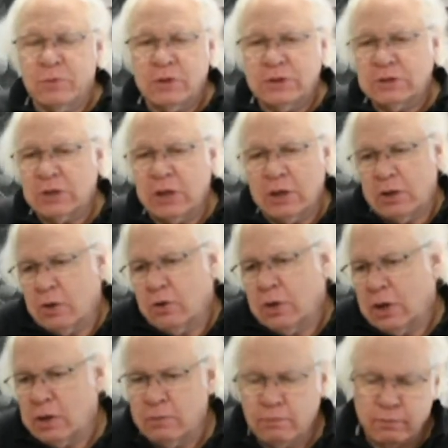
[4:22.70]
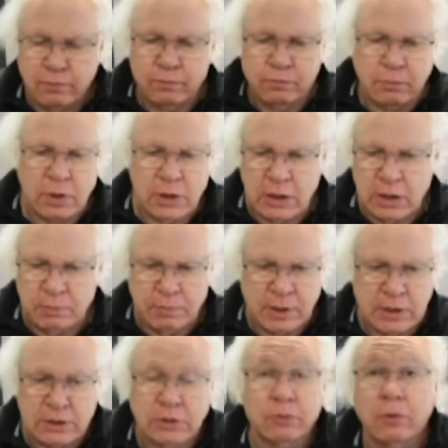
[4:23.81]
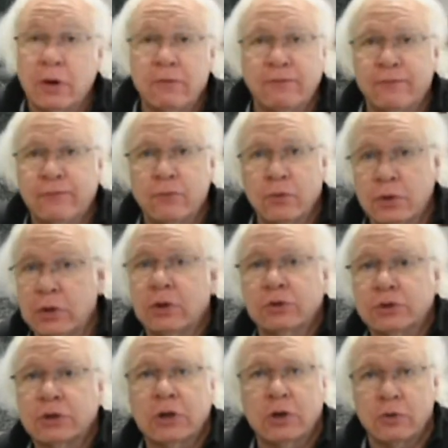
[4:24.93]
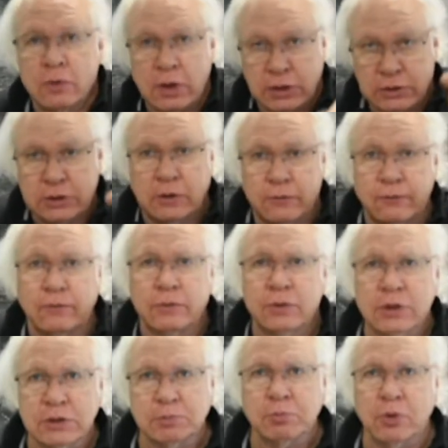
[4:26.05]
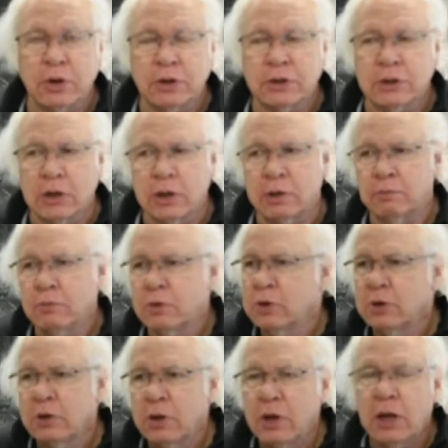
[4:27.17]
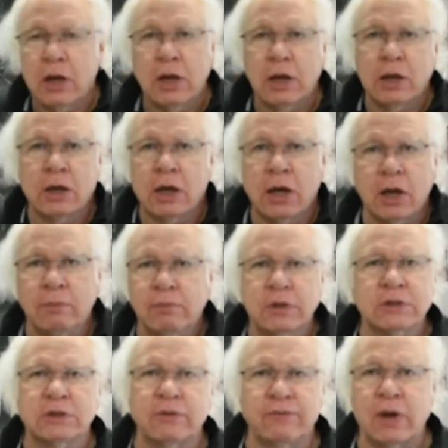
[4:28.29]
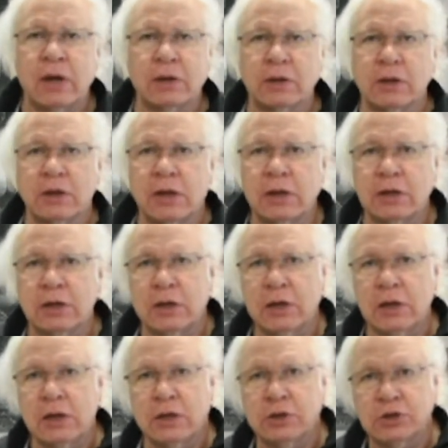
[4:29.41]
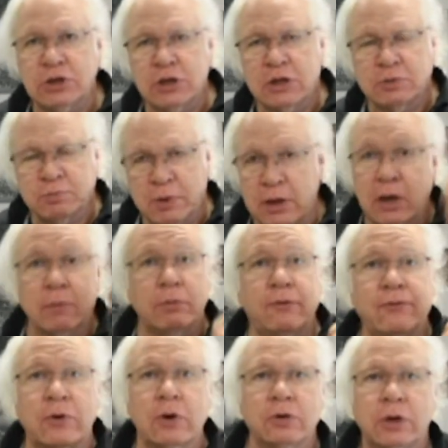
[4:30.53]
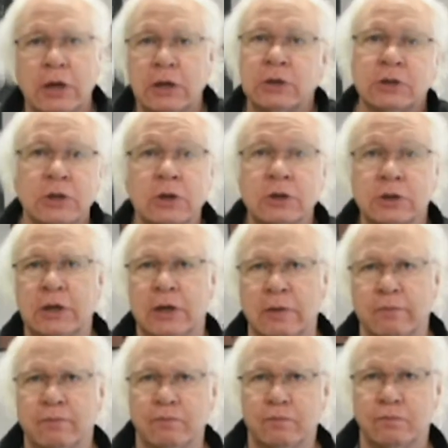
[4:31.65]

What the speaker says: It's like, okay, my dad passed away 4 years ago as of this point in time, and I miss the fact that I could just pick up the phone and talk to him.